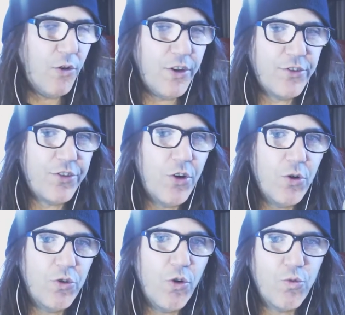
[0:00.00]
oh there's
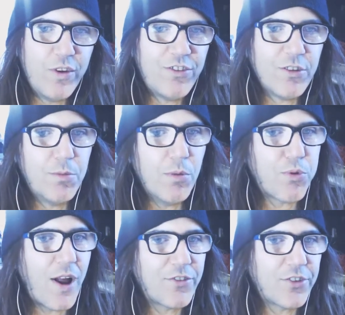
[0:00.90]
no no reasonable
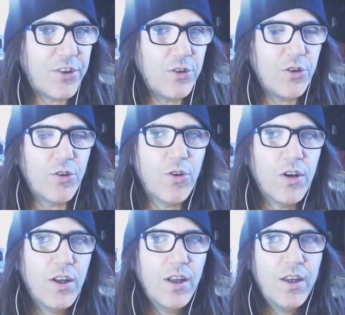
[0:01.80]
prosecutor or